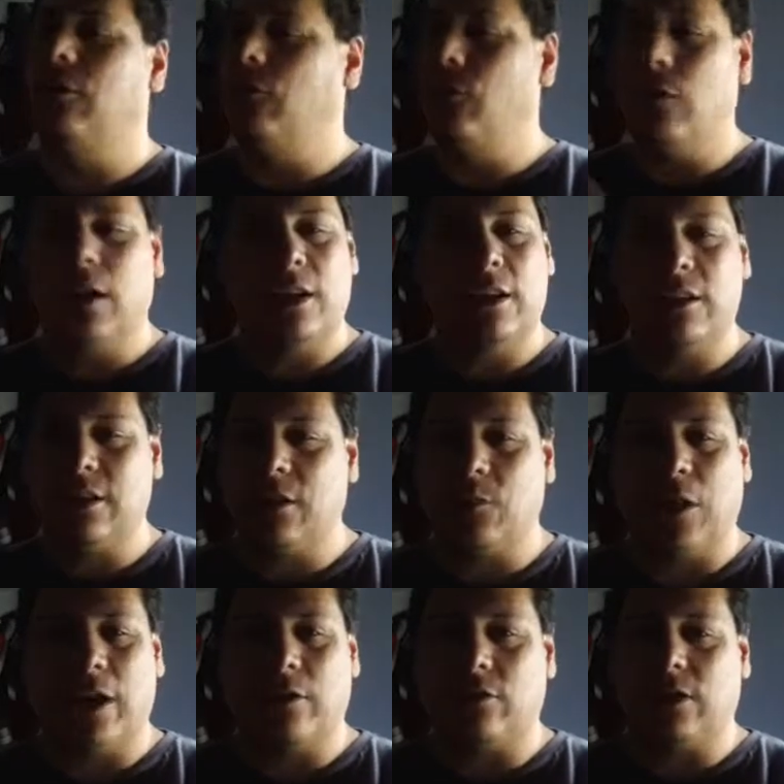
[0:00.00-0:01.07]
You want to
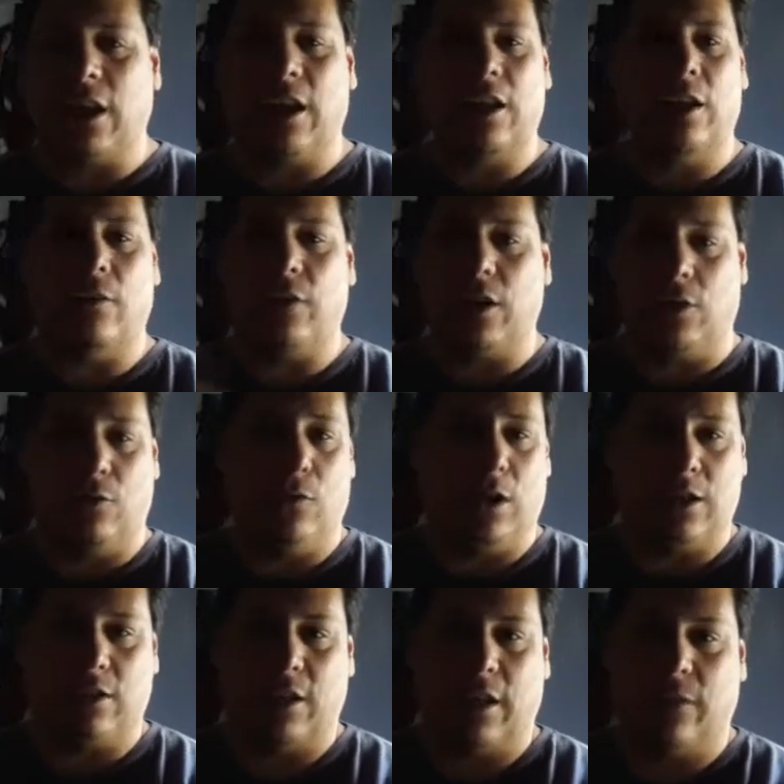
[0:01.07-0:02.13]
see my understanding of it, go
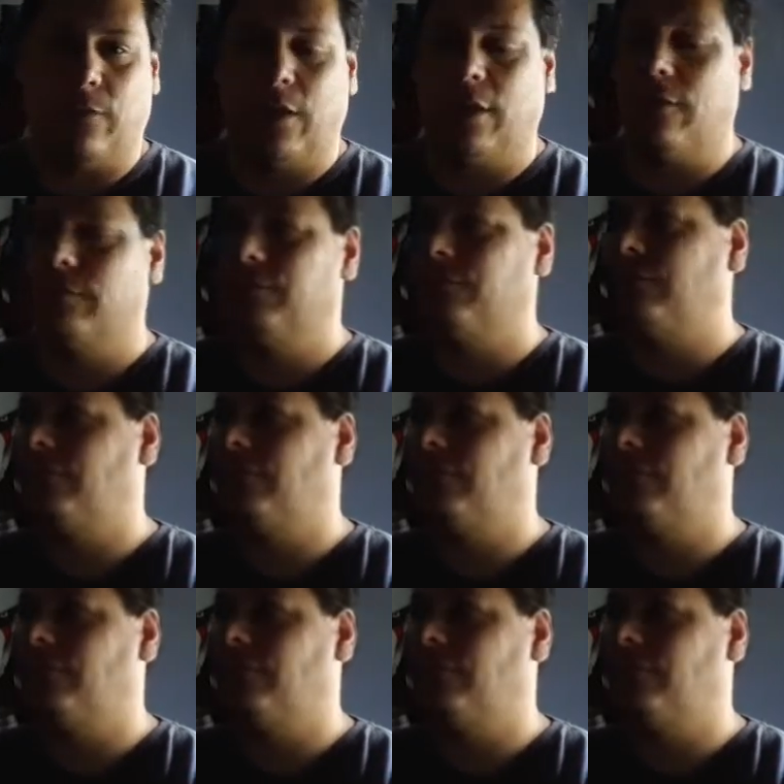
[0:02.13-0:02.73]
watch the last video.